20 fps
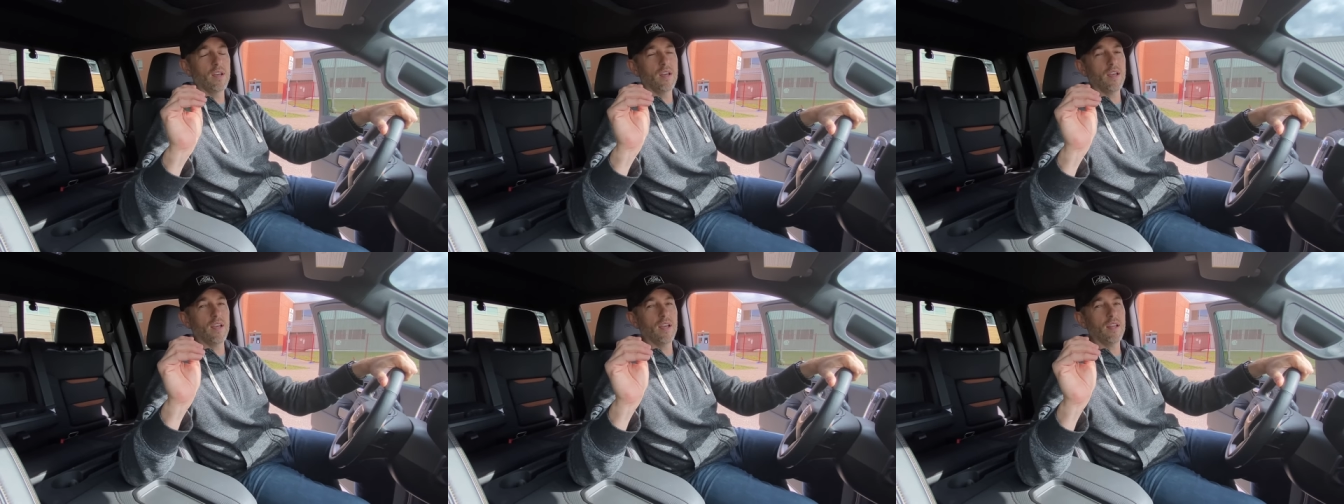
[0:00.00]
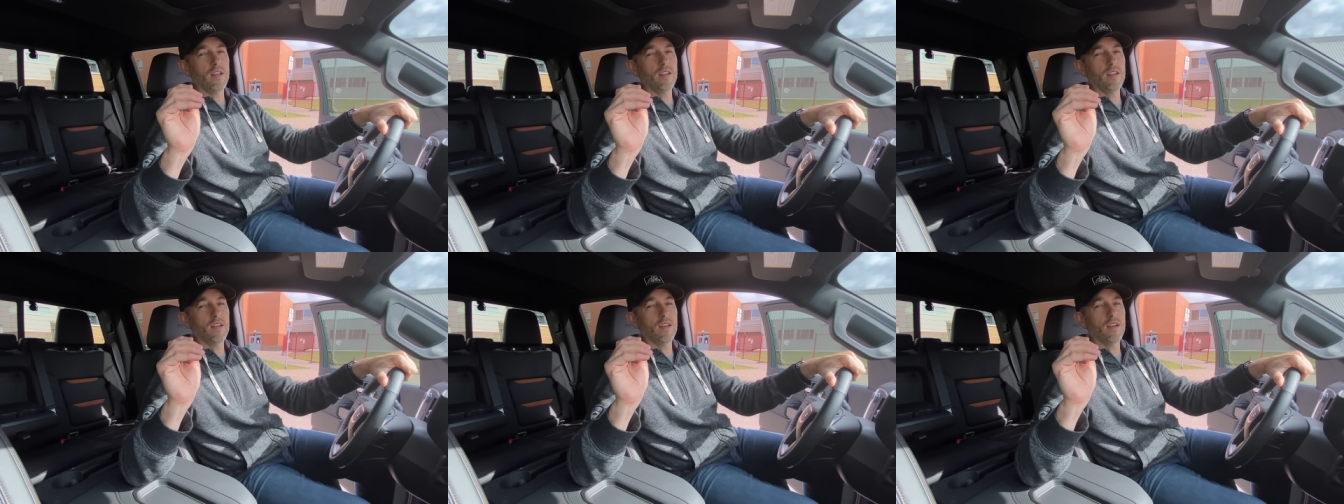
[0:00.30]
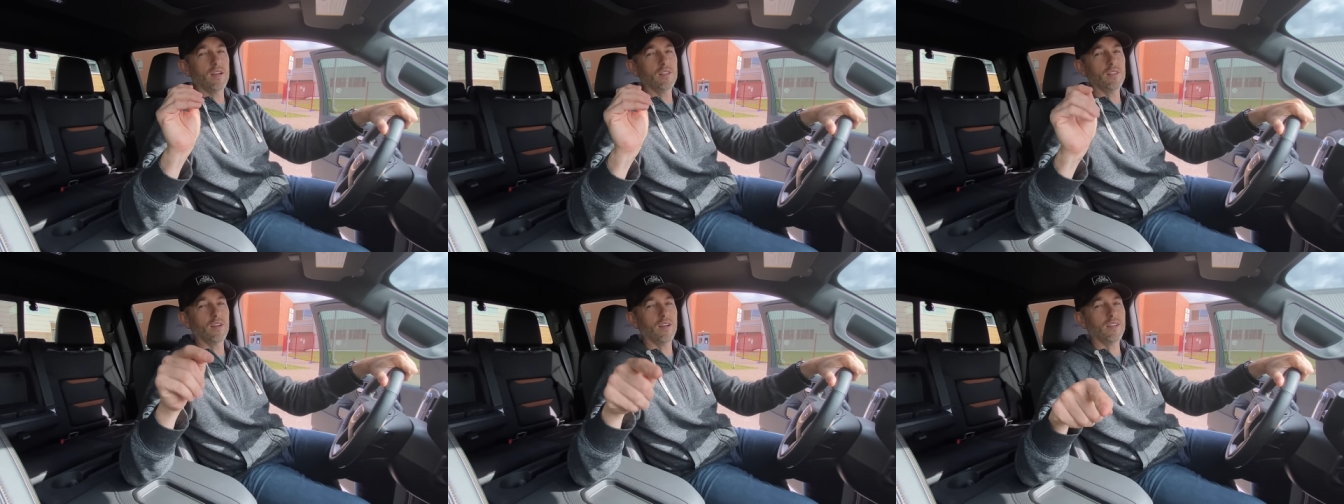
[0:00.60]
and
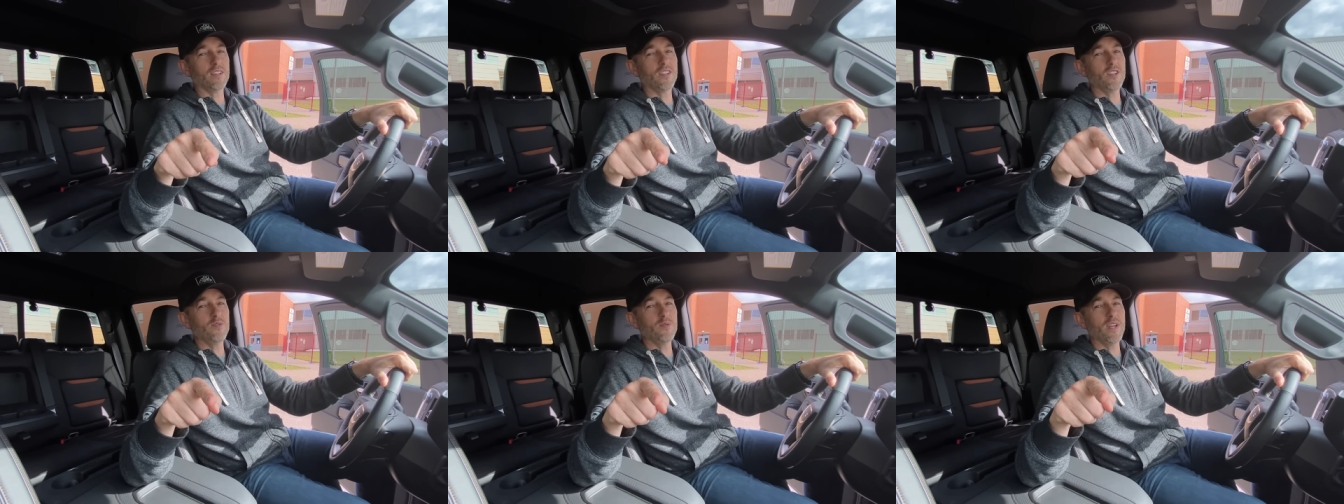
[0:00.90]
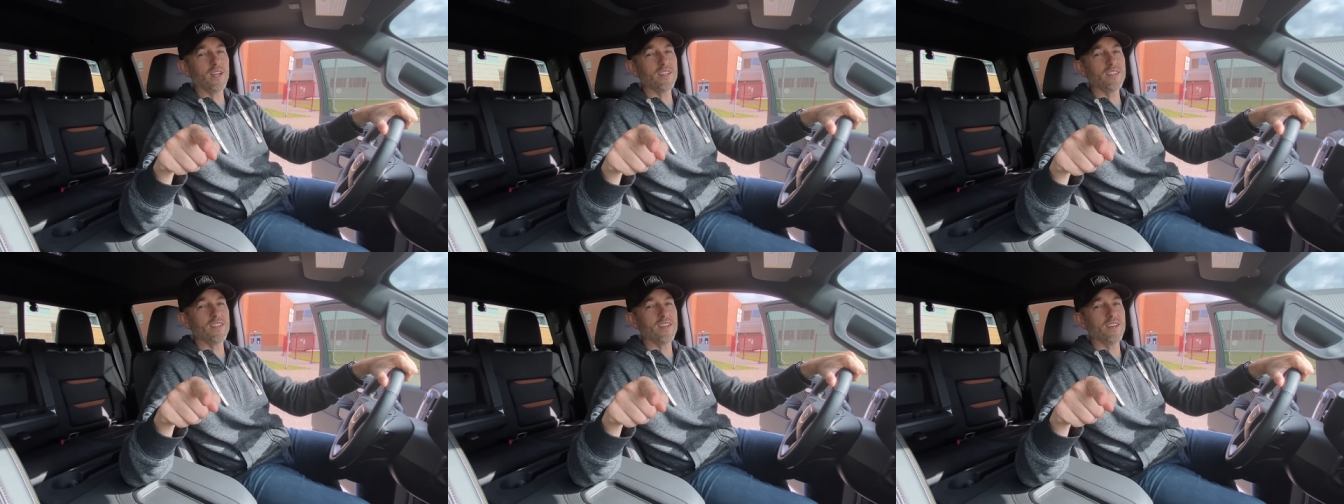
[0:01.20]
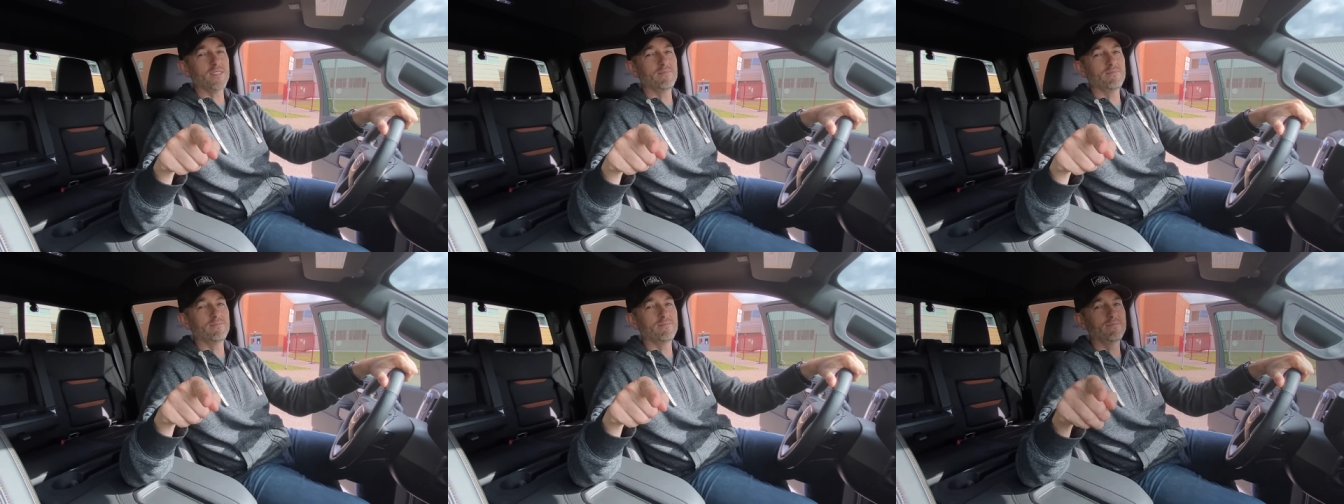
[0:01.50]
talk to you next
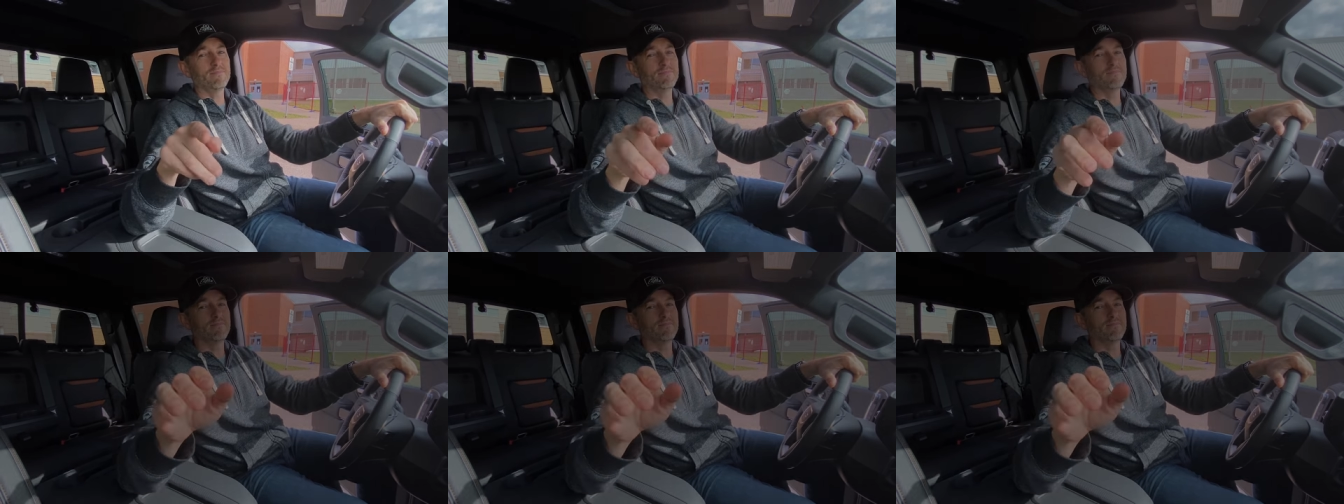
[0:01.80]
time.